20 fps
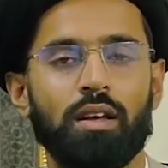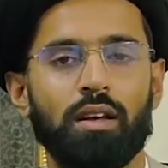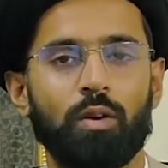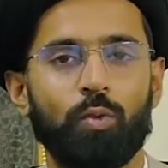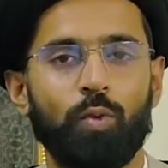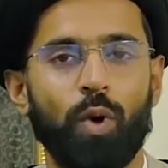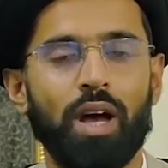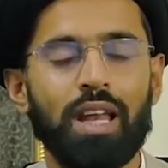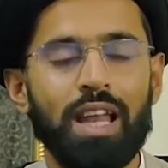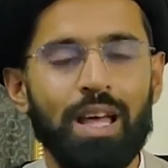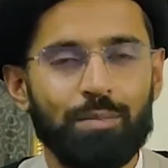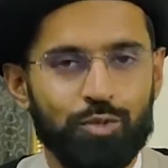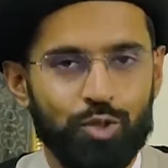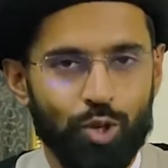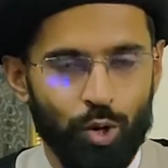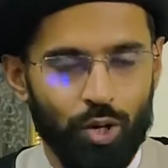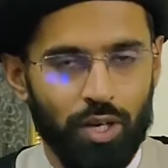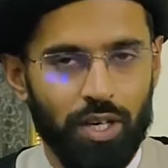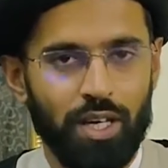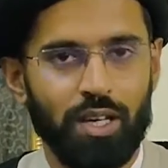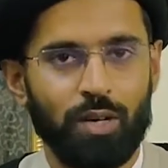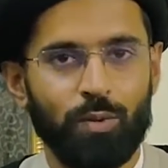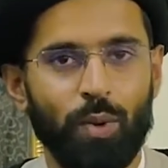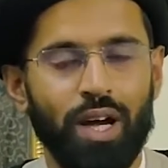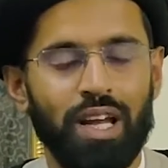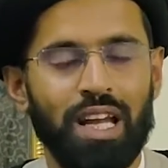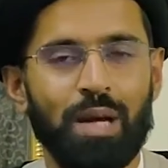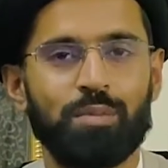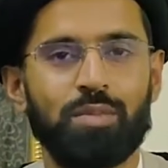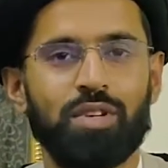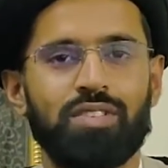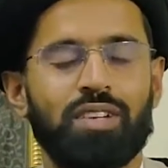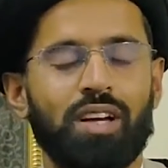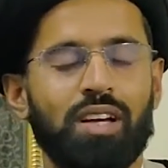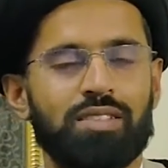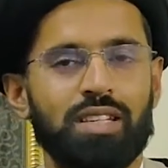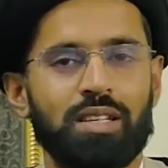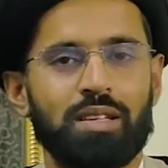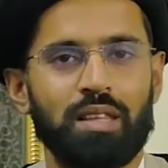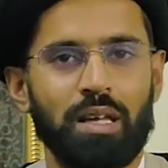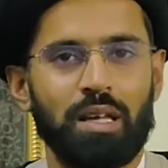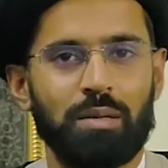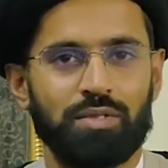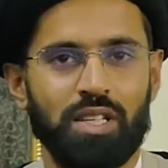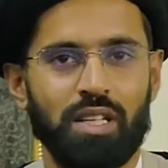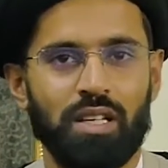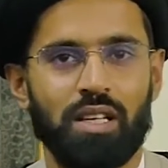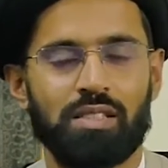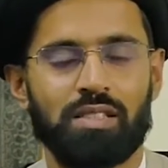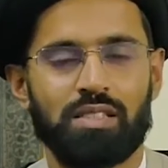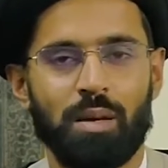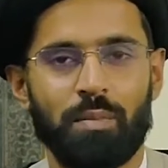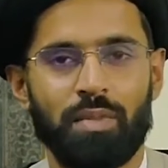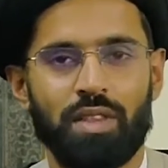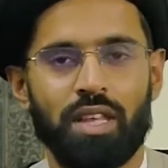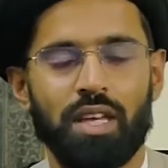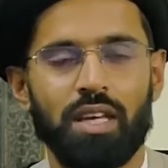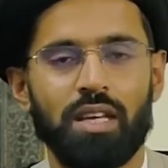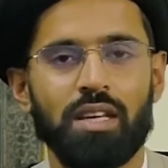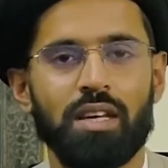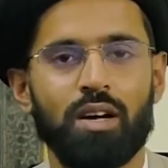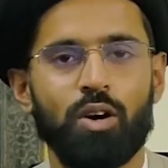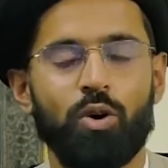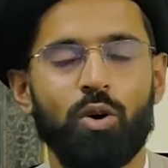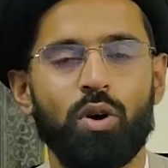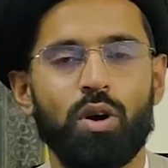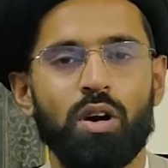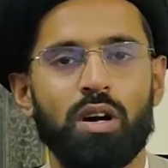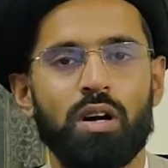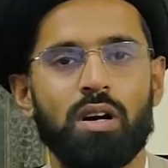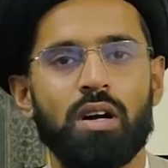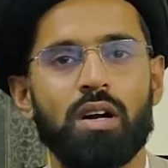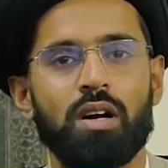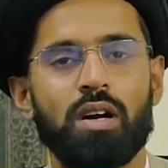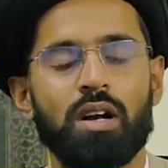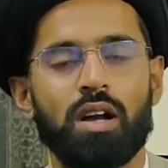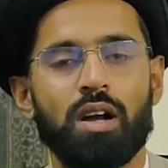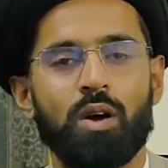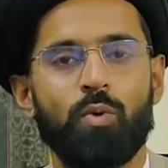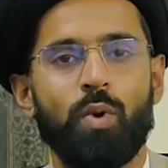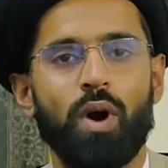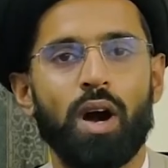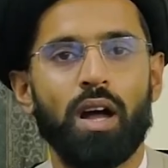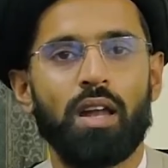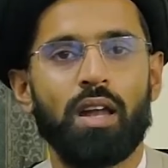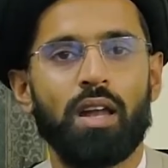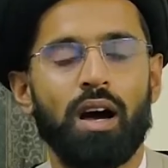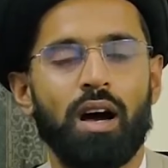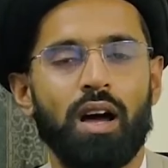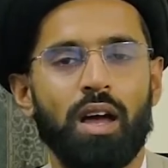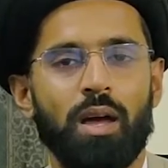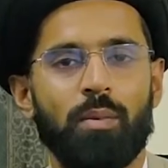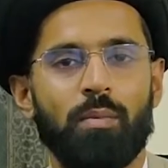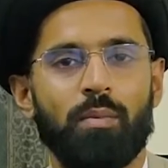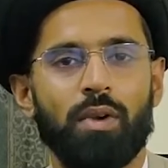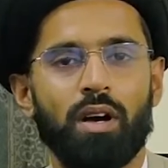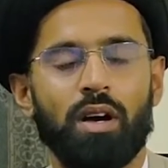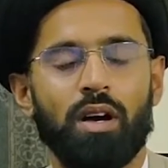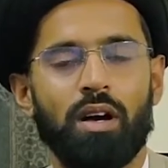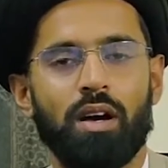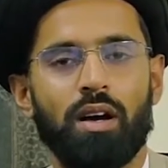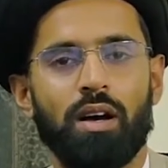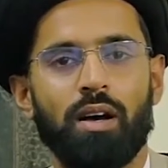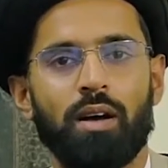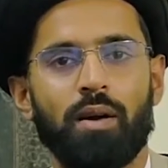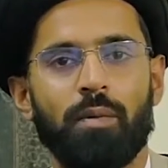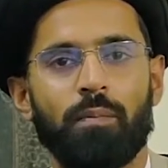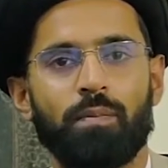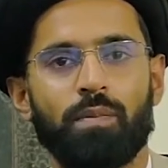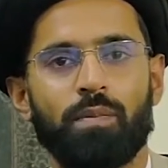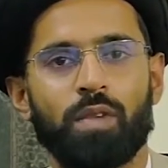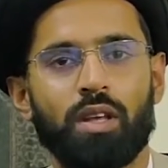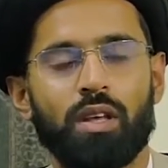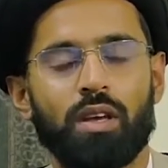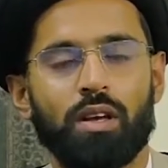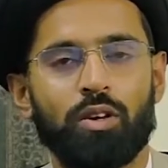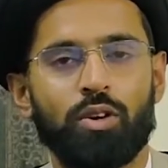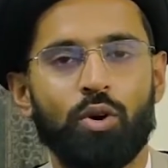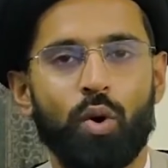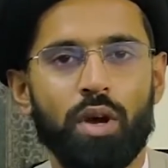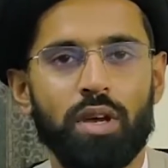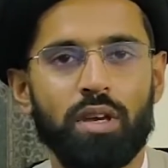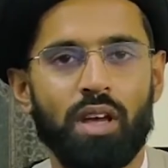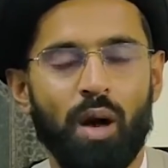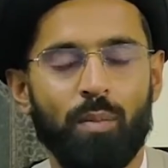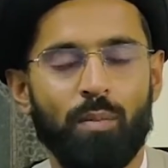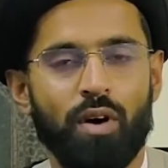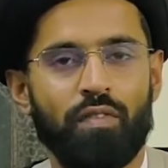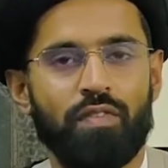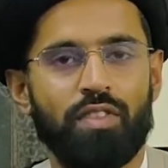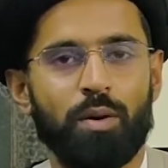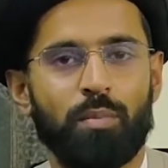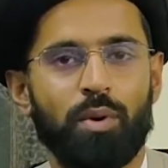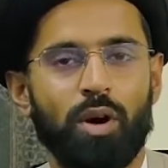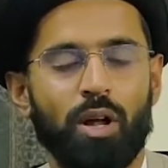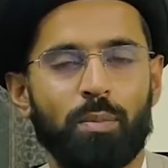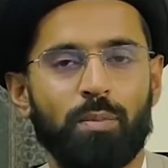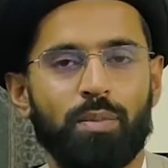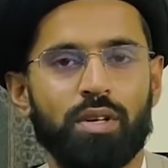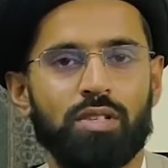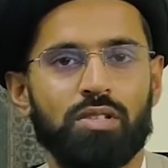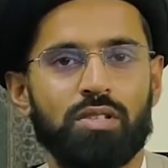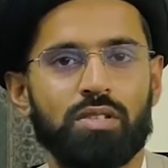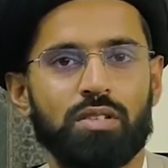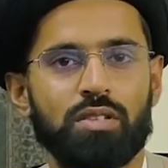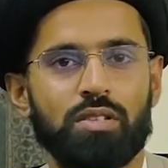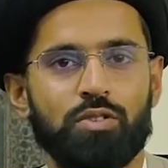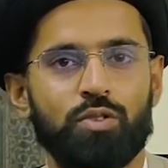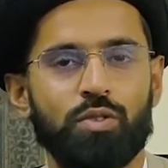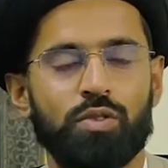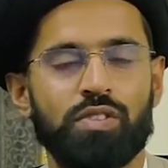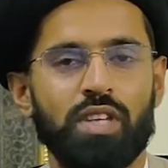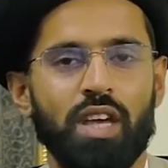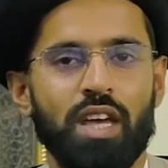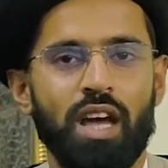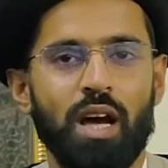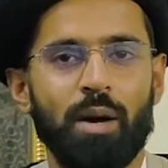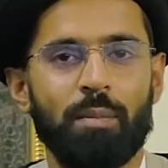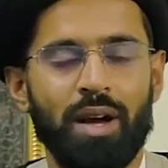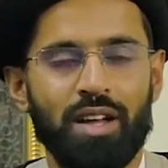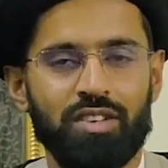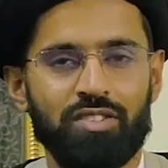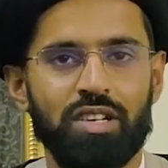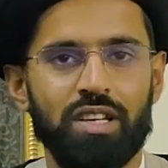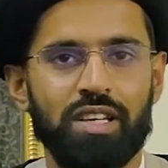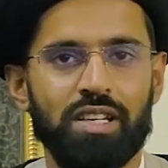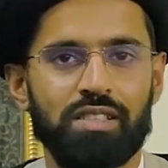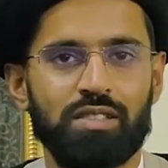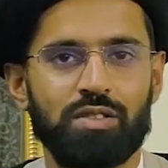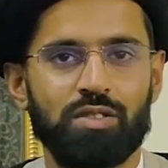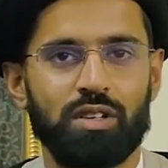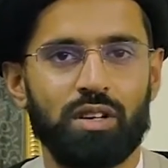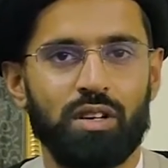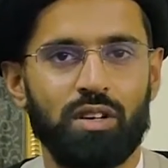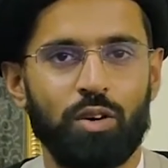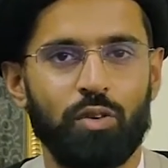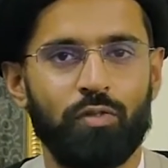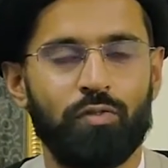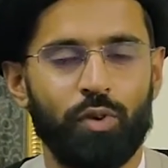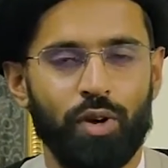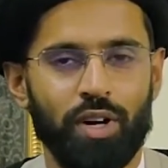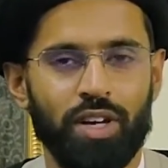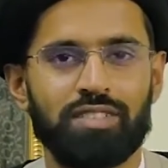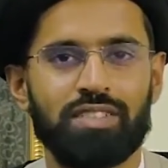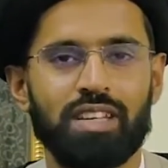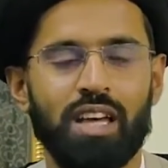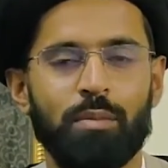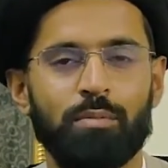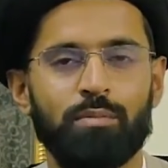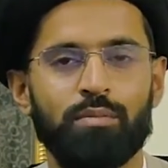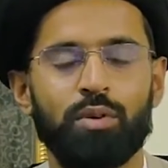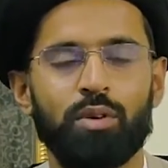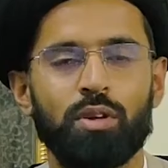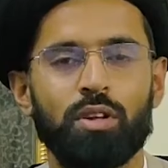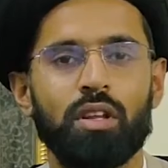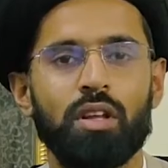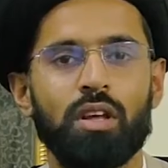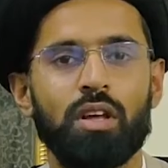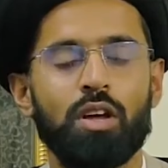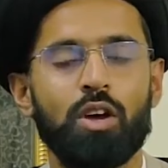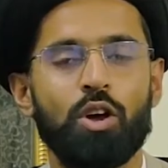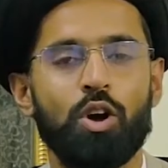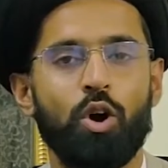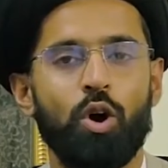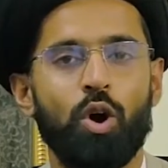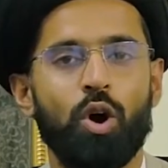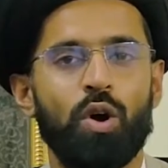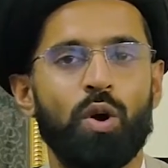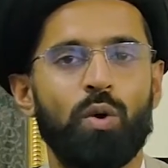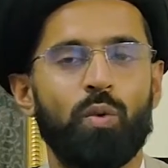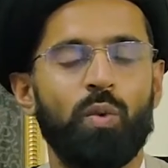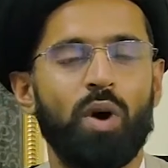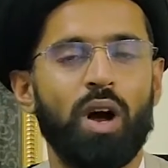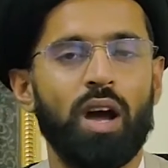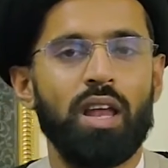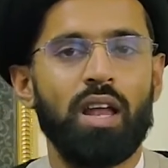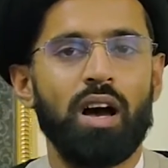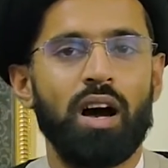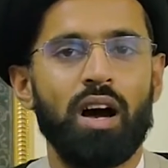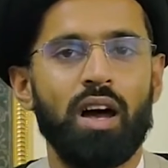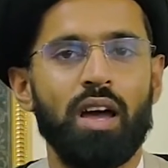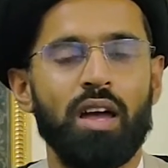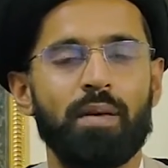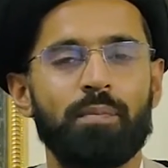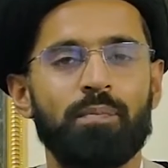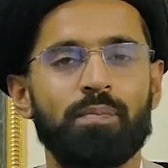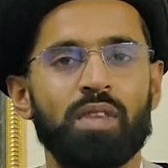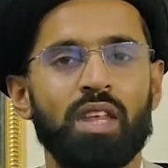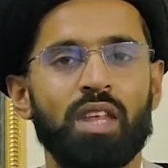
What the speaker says: While I'm talking, while I'm discussing something, or while I'm going above the pulpit to say a majlis, for example, or while I